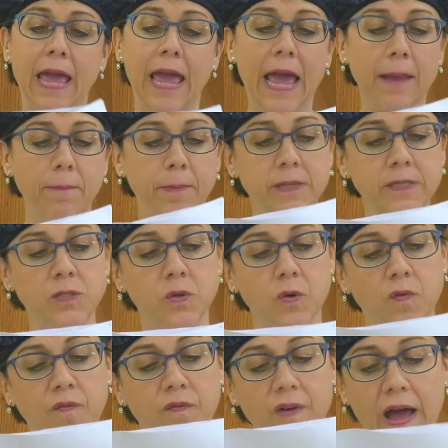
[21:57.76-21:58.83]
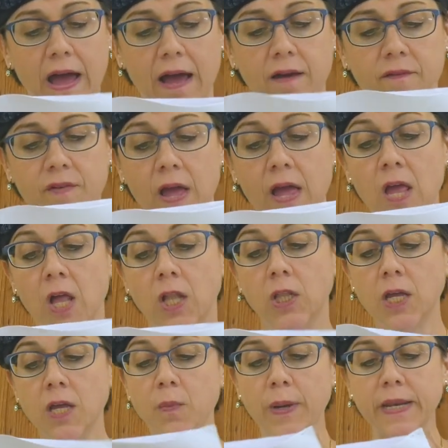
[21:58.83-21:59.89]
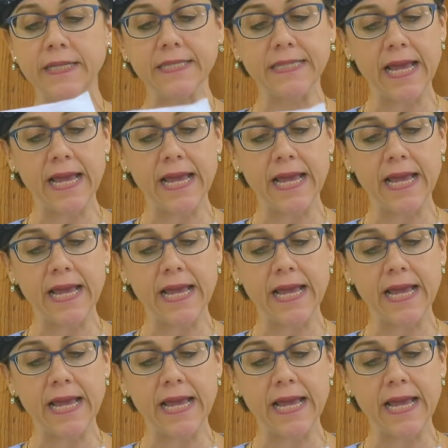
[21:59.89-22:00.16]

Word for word: at pasuk vav, look at what it